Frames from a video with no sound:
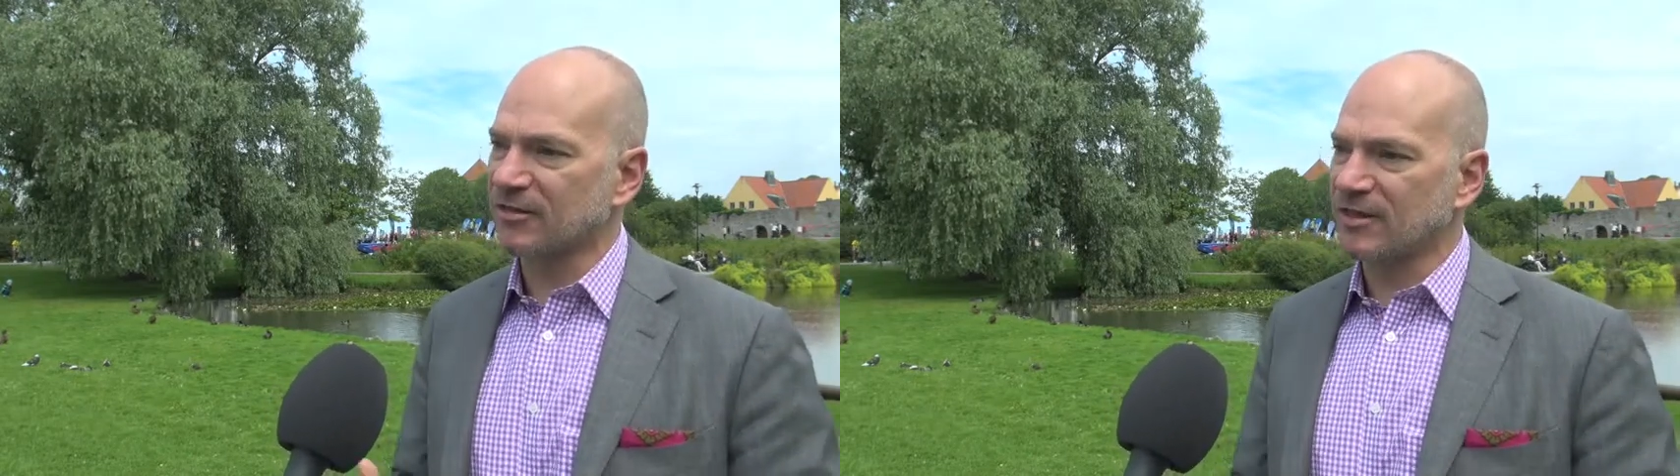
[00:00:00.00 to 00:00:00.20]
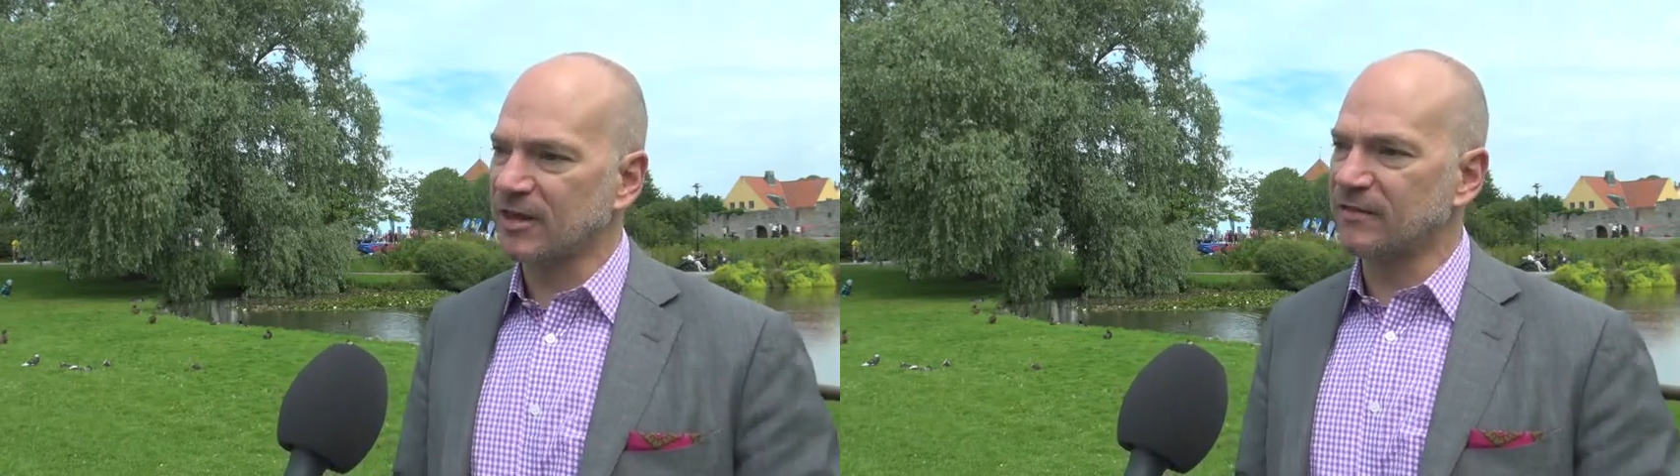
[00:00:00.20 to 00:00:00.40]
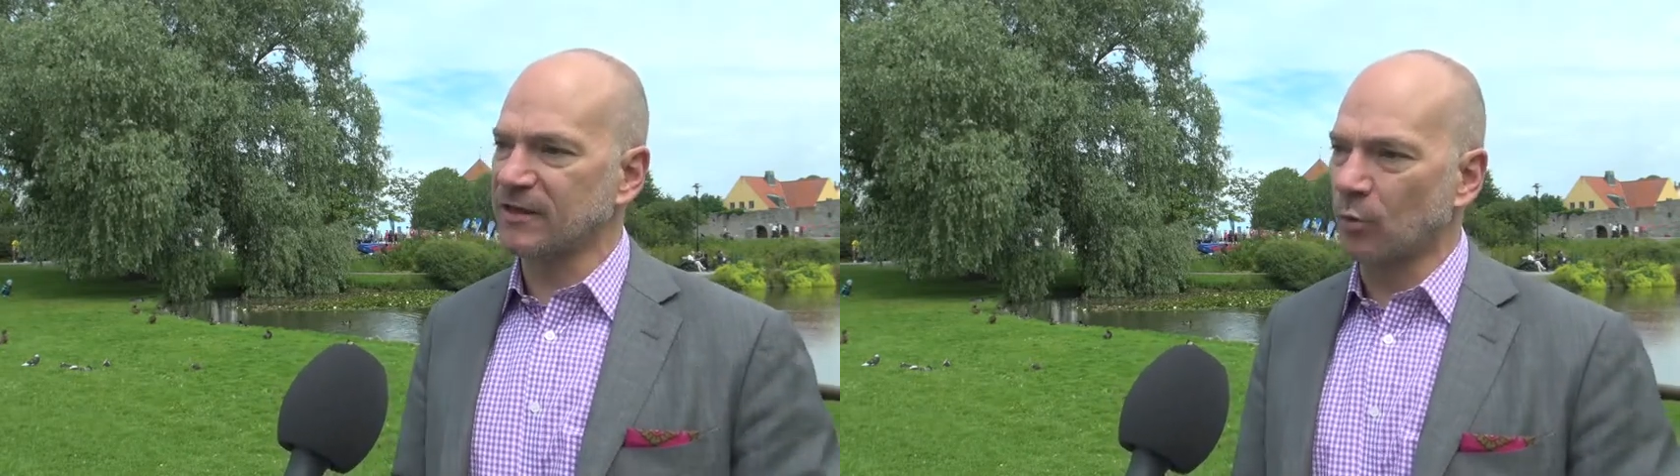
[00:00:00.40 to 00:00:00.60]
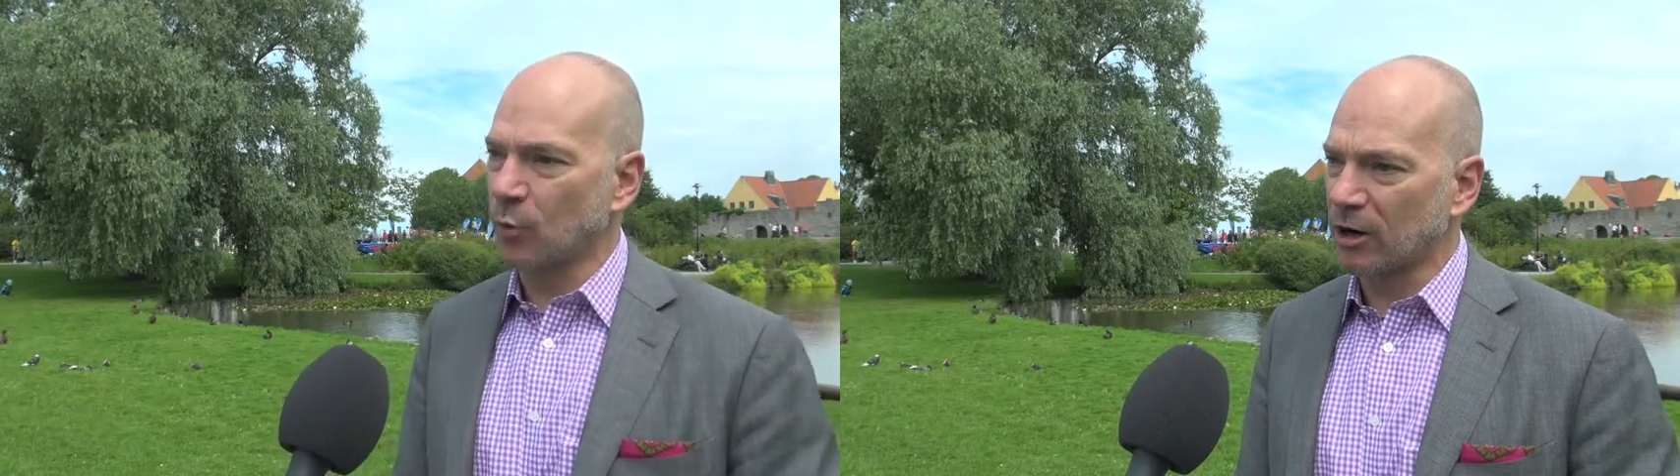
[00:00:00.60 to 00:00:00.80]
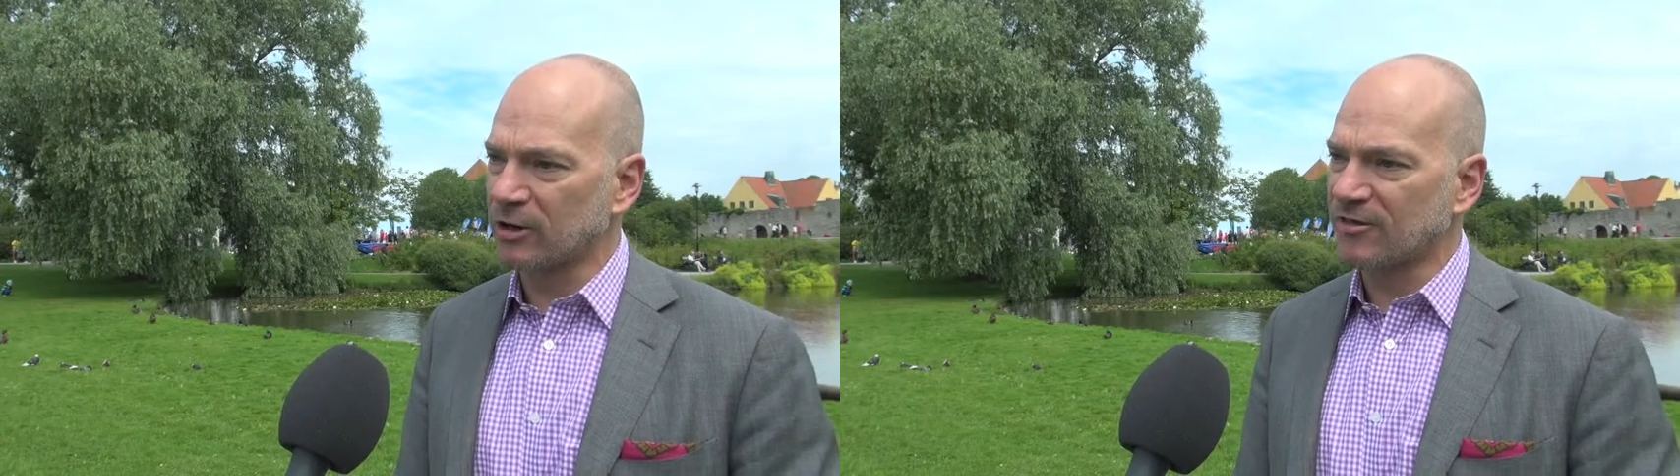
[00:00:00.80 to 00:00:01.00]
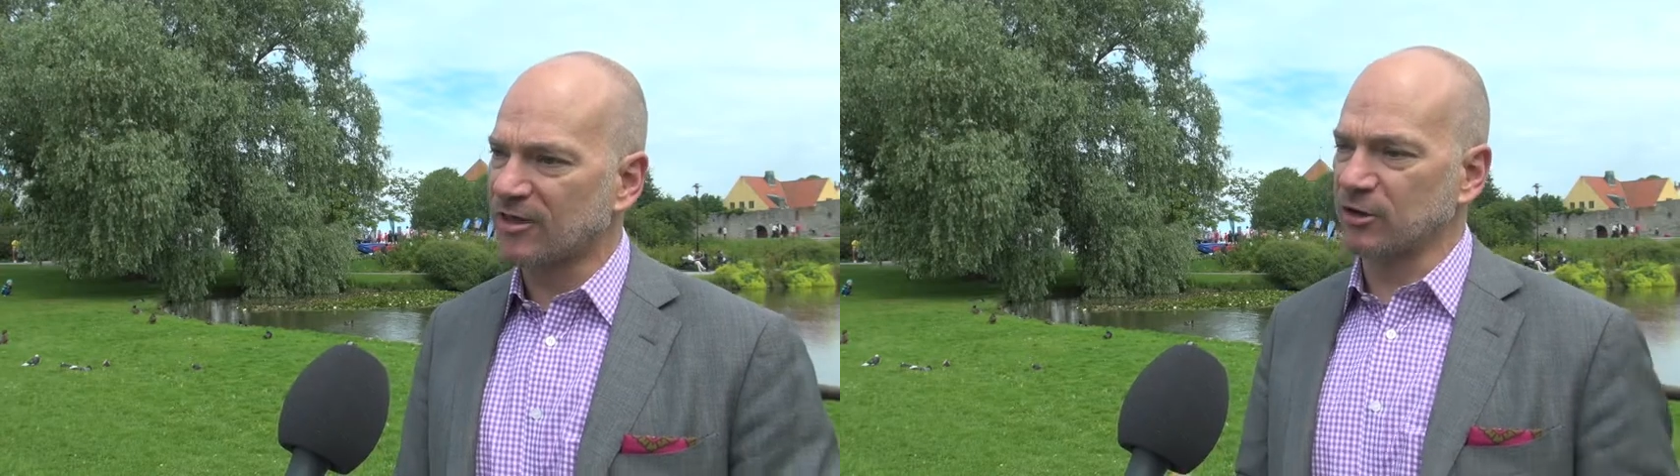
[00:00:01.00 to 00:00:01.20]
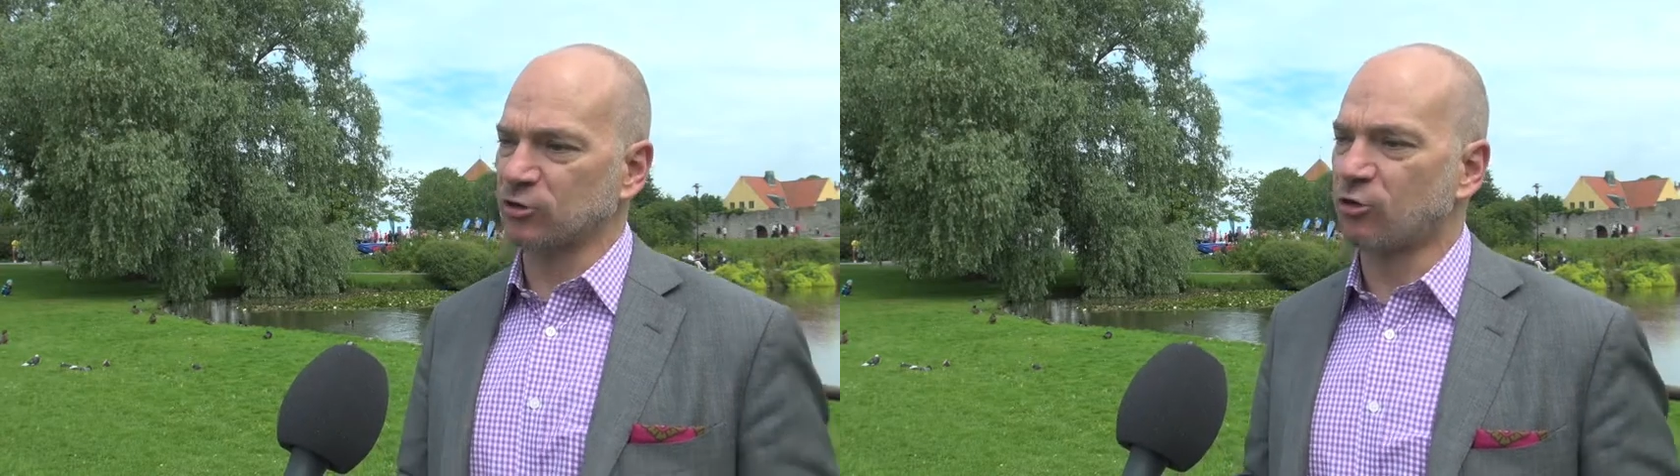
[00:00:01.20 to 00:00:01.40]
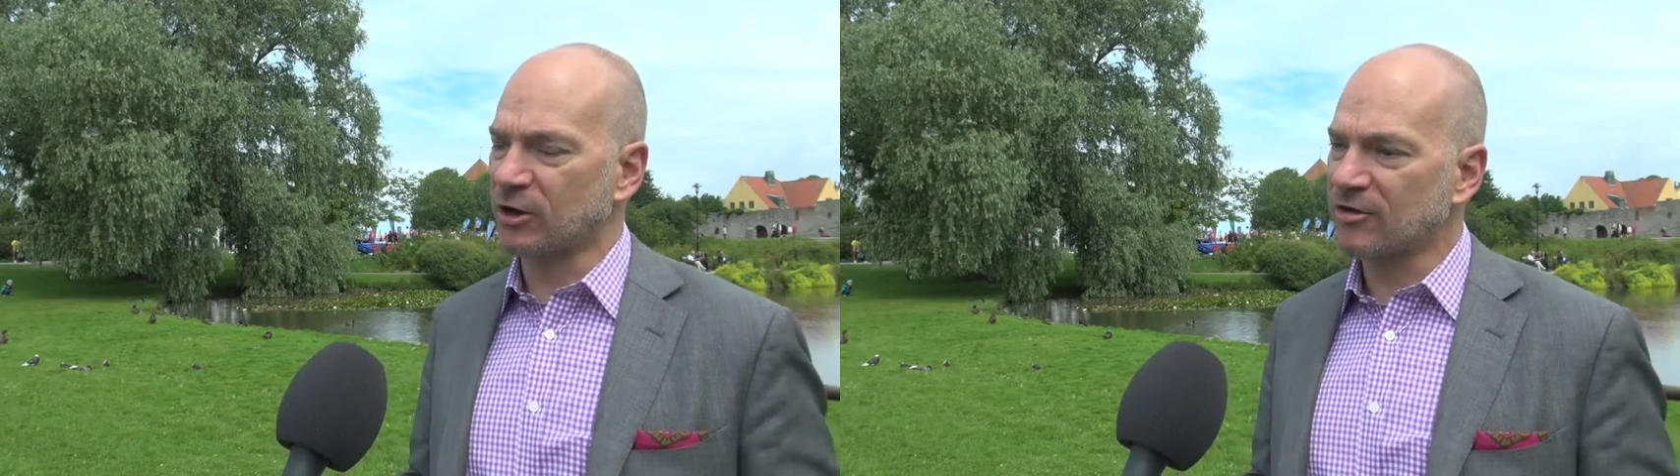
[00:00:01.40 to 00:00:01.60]
to see the awareness
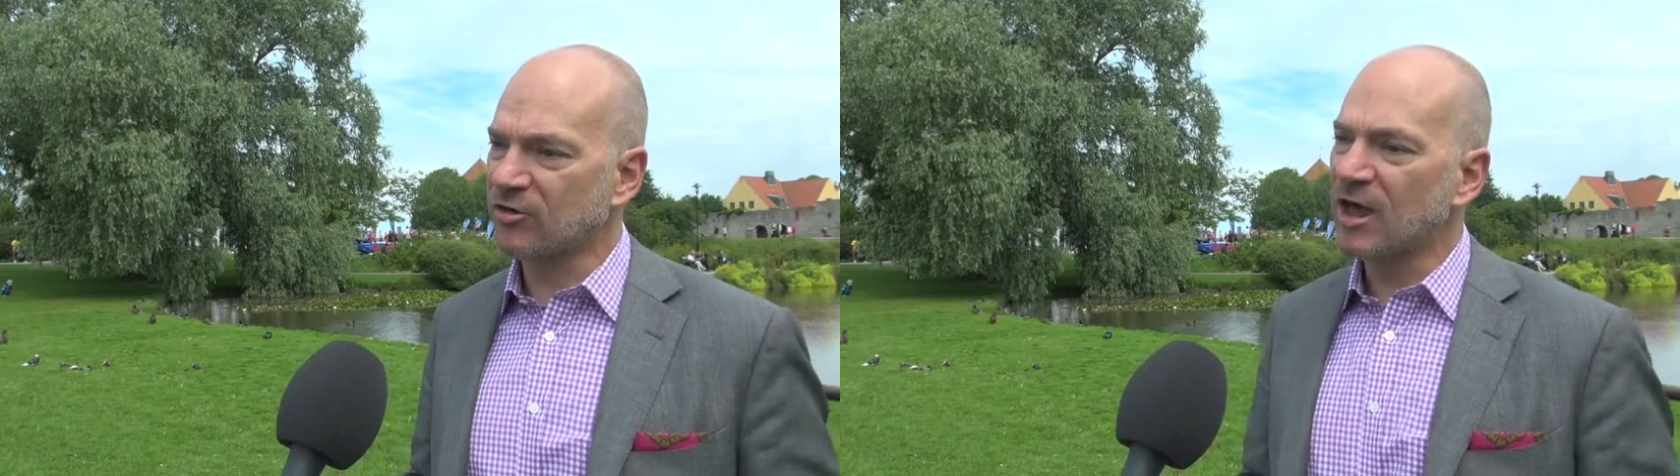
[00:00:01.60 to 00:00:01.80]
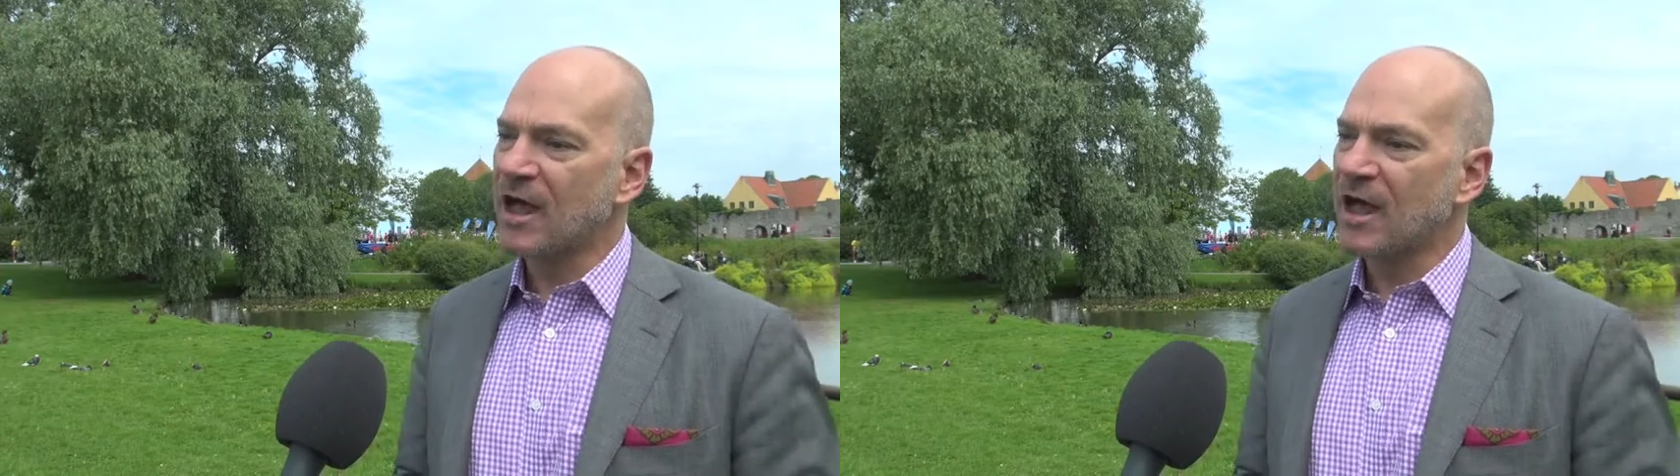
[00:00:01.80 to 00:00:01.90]
increase,